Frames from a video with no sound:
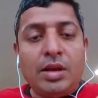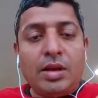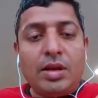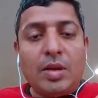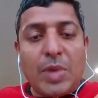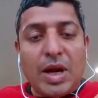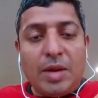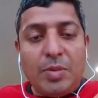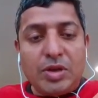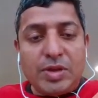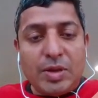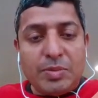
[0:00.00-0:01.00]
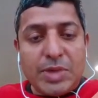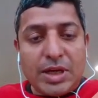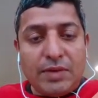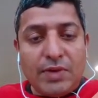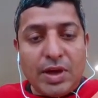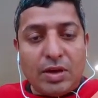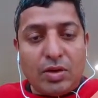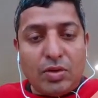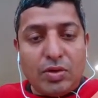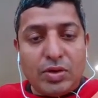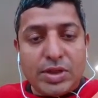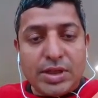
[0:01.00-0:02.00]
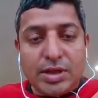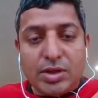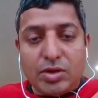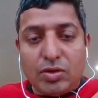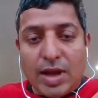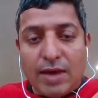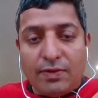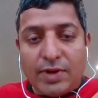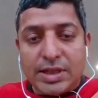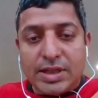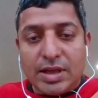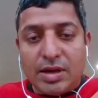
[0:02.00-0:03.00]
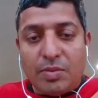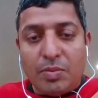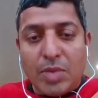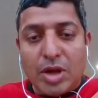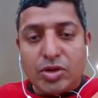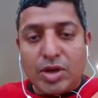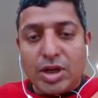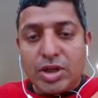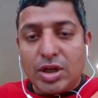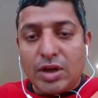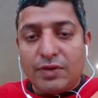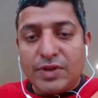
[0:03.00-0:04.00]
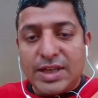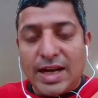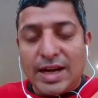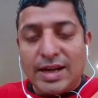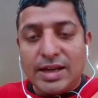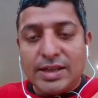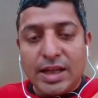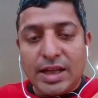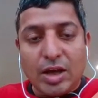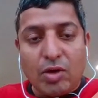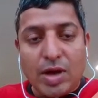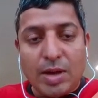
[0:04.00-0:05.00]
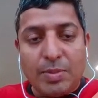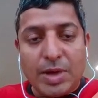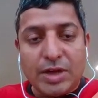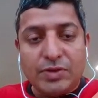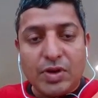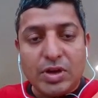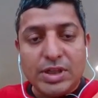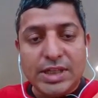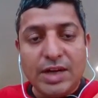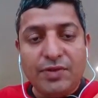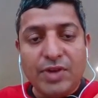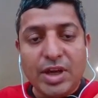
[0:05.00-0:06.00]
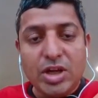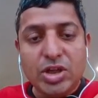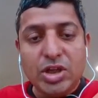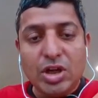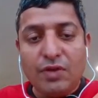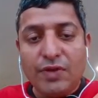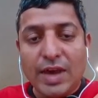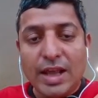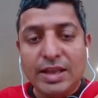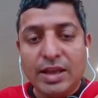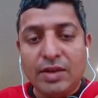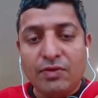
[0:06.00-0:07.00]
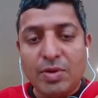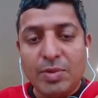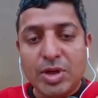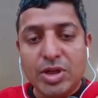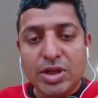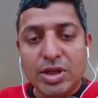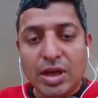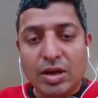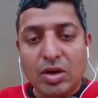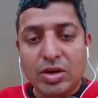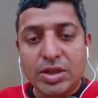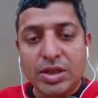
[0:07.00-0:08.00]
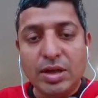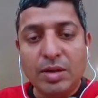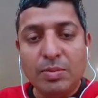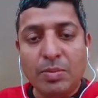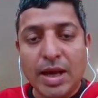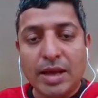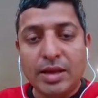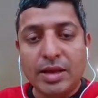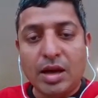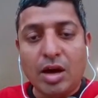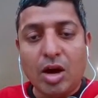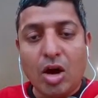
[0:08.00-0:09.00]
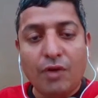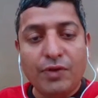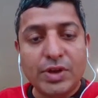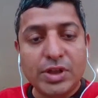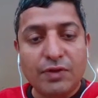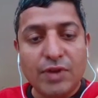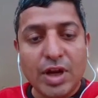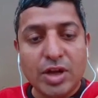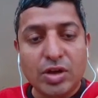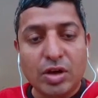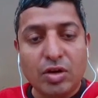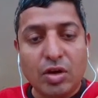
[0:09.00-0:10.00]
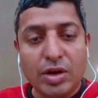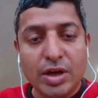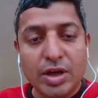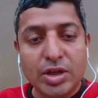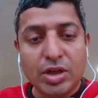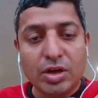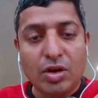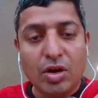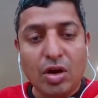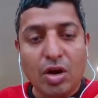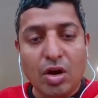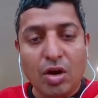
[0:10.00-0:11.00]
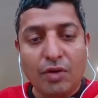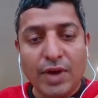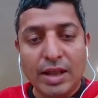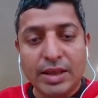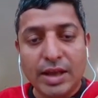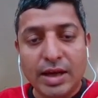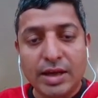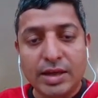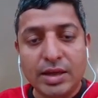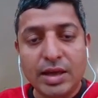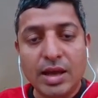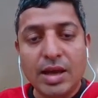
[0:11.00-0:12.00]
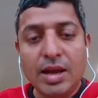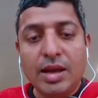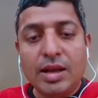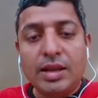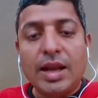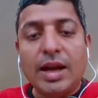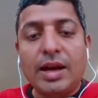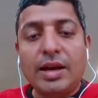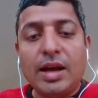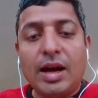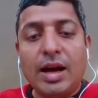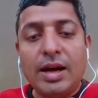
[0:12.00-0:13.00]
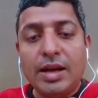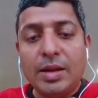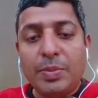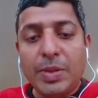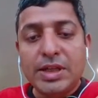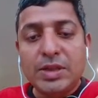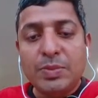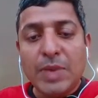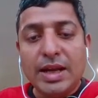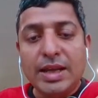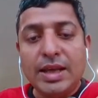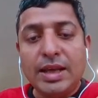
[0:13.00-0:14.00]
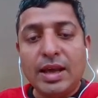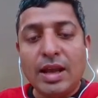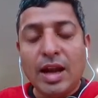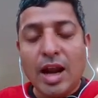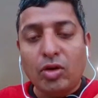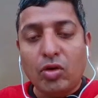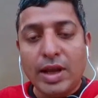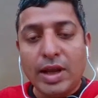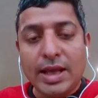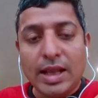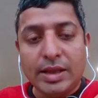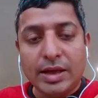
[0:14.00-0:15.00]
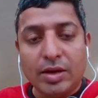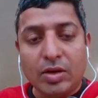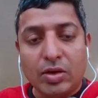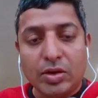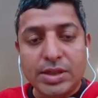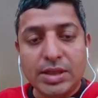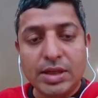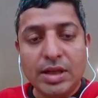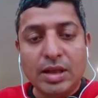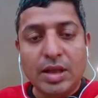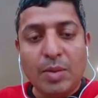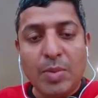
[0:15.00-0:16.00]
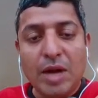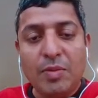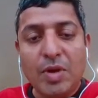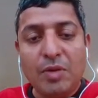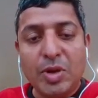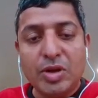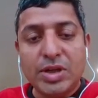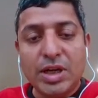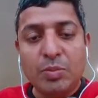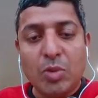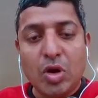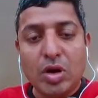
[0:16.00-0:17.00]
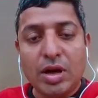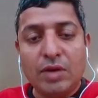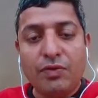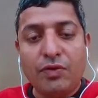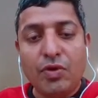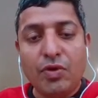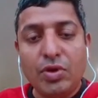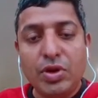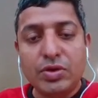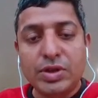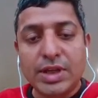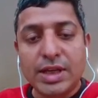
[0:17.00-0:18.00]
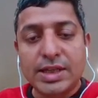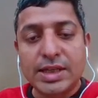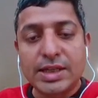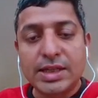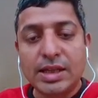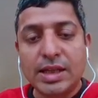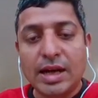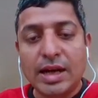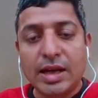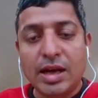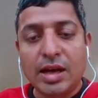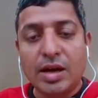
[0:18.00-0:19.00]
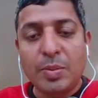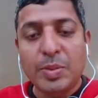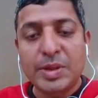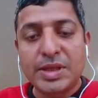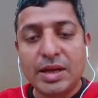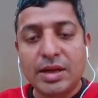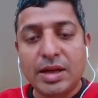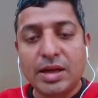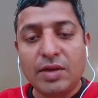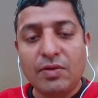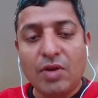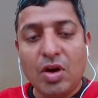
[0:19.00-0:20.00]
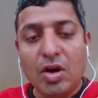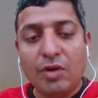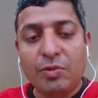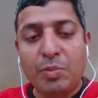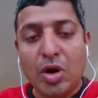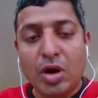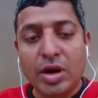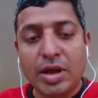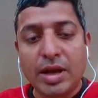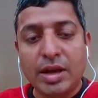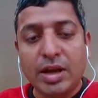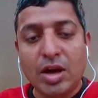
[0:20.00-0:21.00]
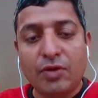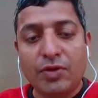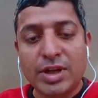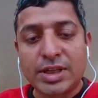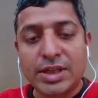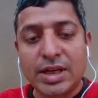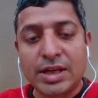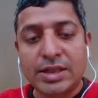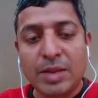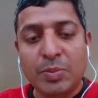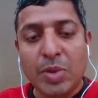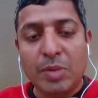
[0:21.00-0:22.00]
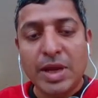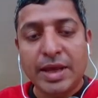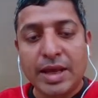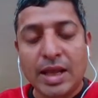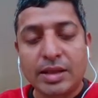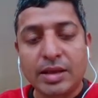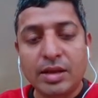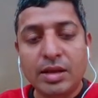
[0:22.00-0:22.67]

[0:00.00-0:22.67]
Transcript: The MedMorph's objective includes to leverage the maturation of standards and requirements for certification of health information technology by the Office of National Coordinator of Health IT that underpins many electronic health records. The MedMorph project modeled four use cases that are representative of broader area of research and public health.